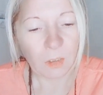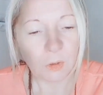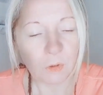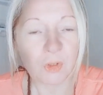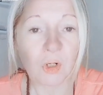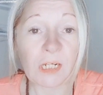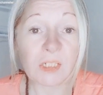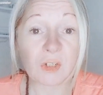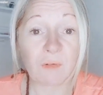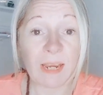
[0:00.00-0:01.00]
You're
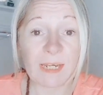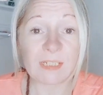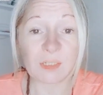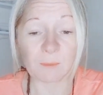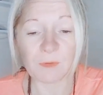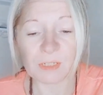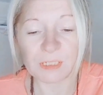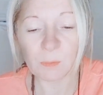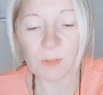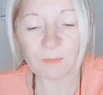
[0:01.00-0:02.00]
trying to create something.
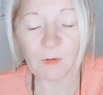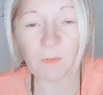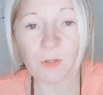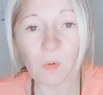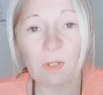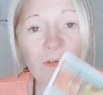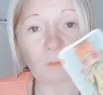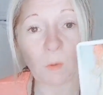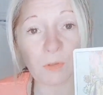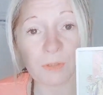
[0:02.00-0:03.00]
So we've got the Queen
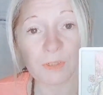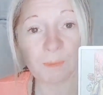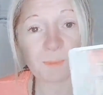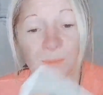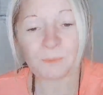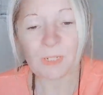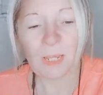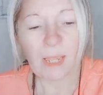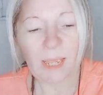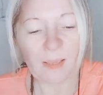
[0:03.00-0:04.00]
of Wands.
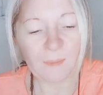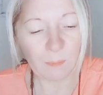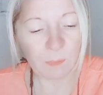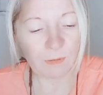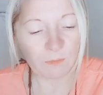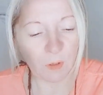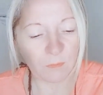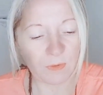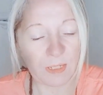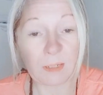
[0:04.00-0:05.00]
And then we've
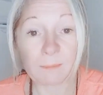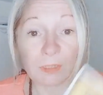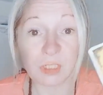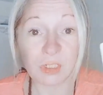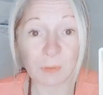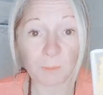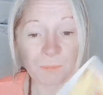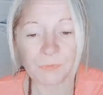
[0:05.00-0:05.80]
got the Magician.